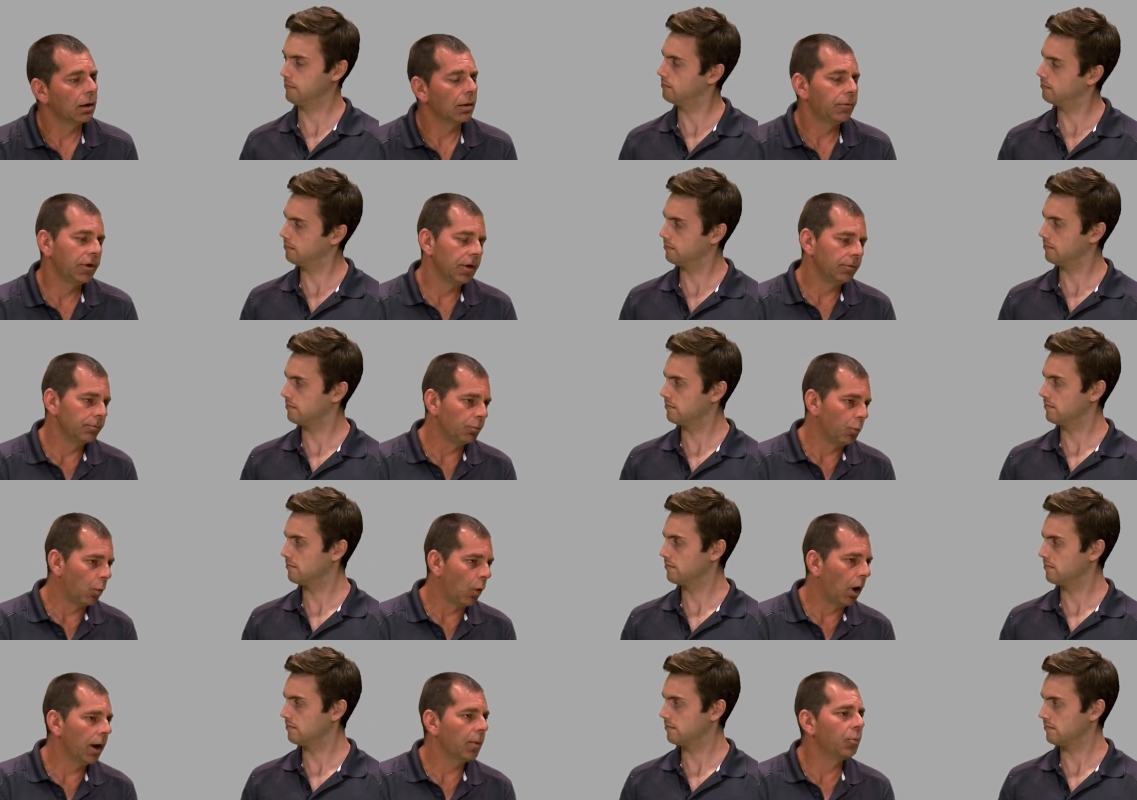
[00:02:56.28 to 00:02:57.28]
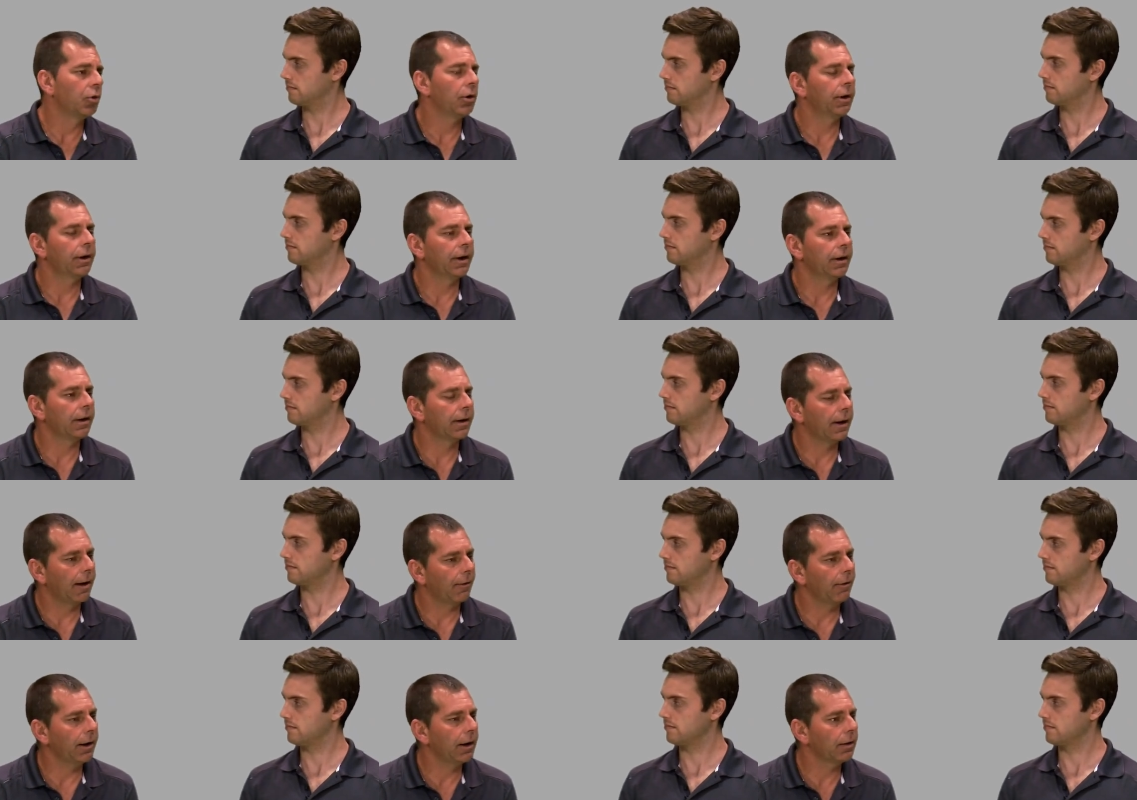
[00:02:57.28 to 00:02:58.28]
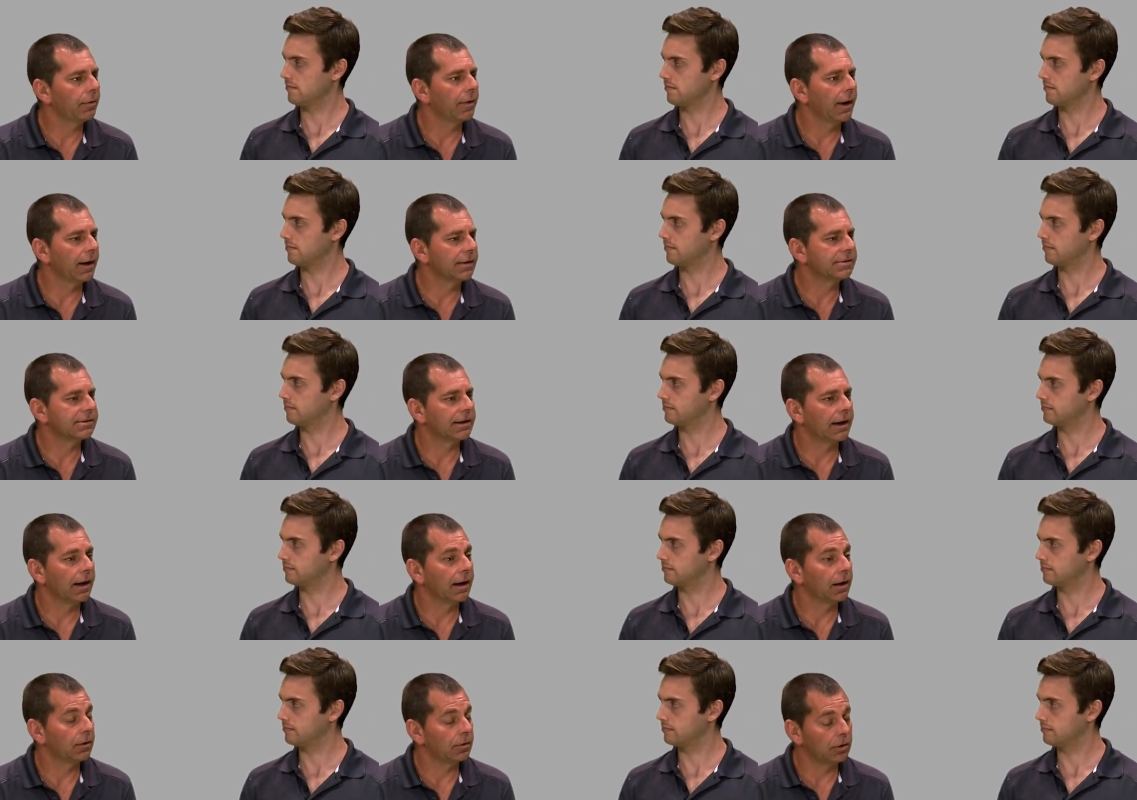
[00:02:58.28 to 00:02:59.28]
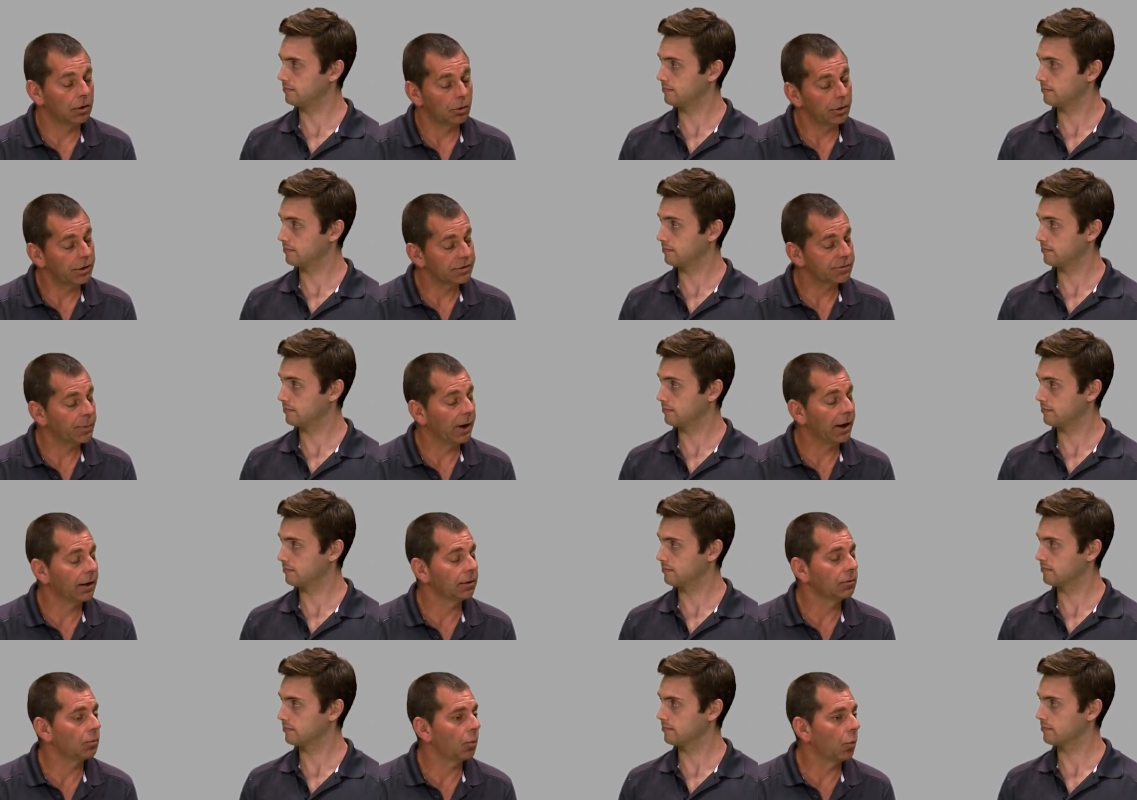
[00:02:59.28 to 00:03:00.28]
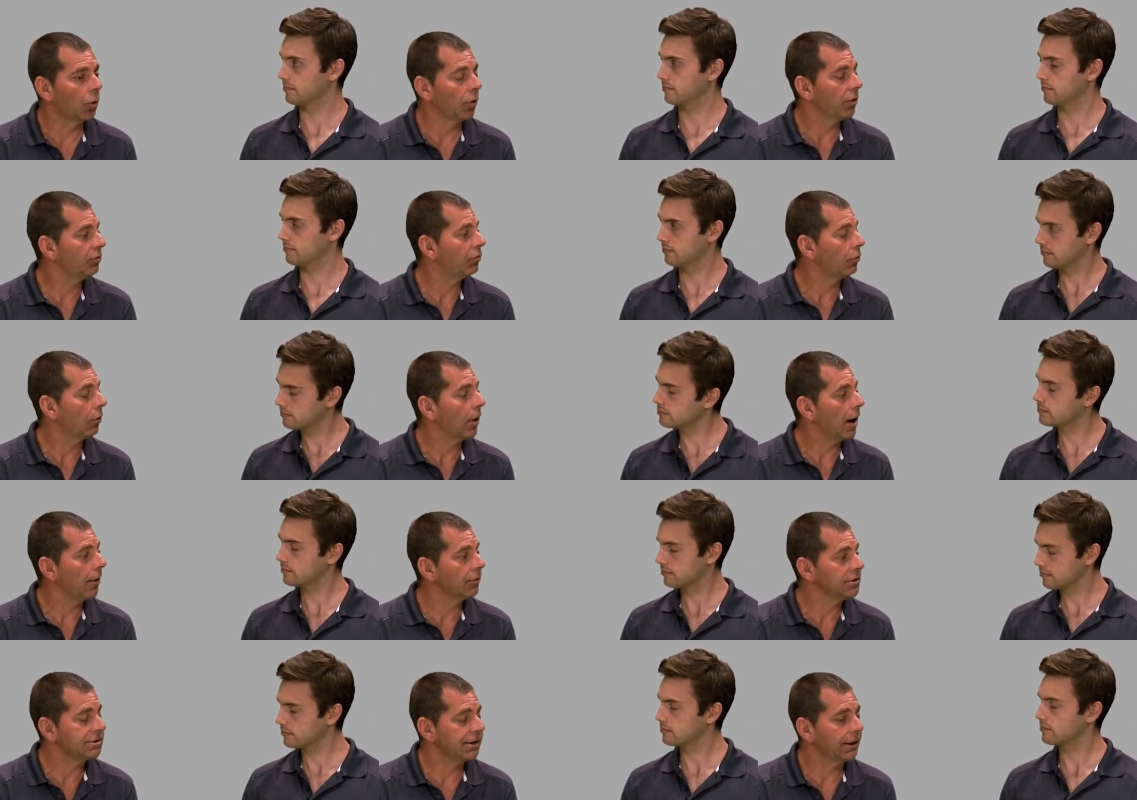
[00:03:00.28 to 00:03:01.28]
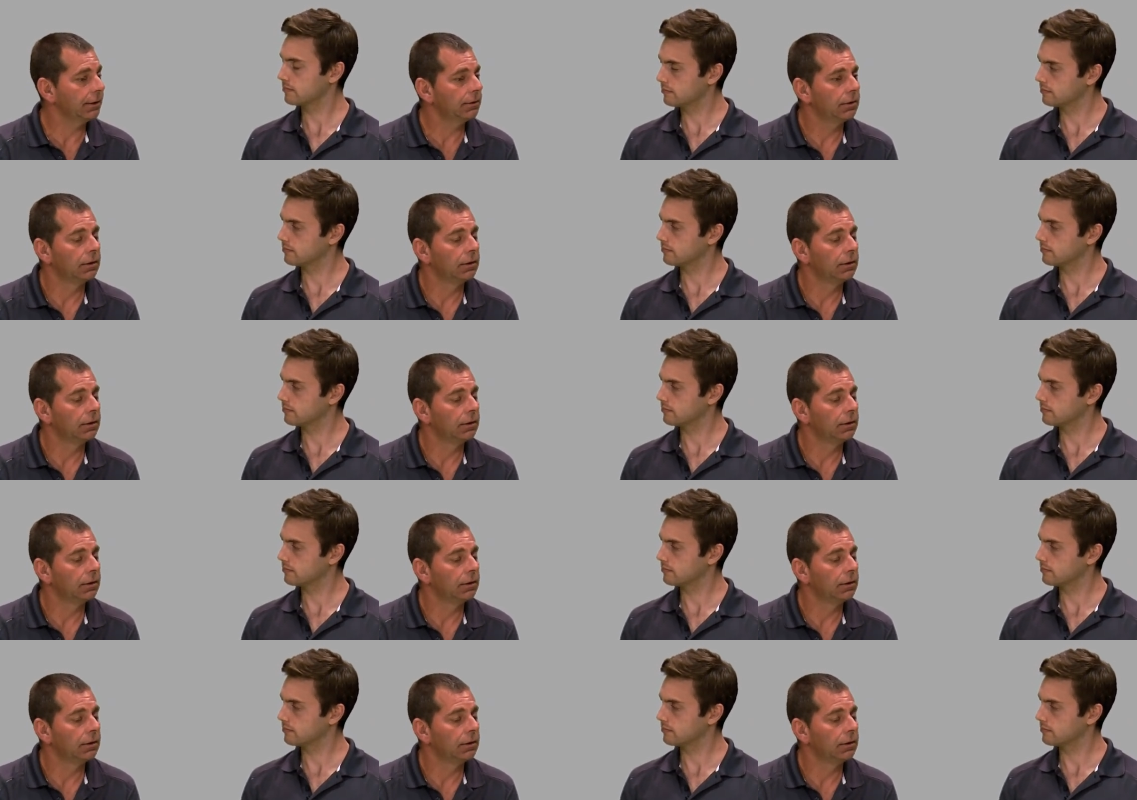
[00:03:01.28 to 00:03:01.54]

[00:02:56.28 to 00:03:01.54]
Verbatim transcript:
Speaker 1: of You want to put it in an area that uh, you know you spend more than four hours in.